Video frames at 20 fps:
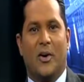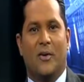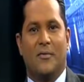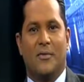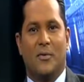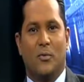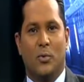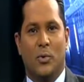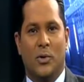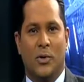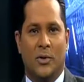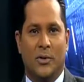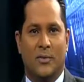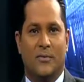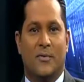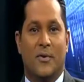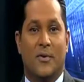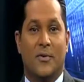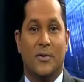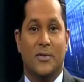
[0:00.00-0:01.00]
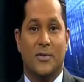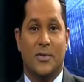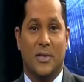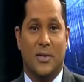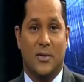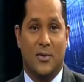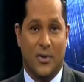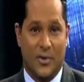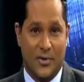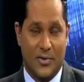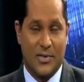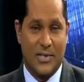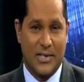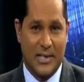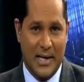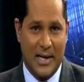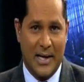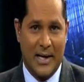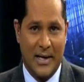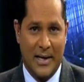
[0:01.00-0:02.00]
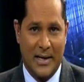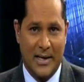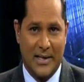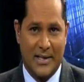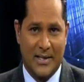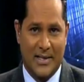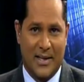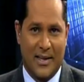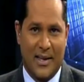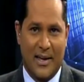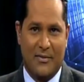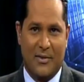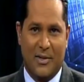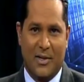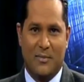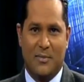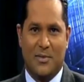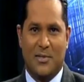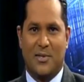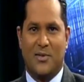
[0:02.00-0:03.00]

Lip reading: of the World Forestry Congress here in South Africa,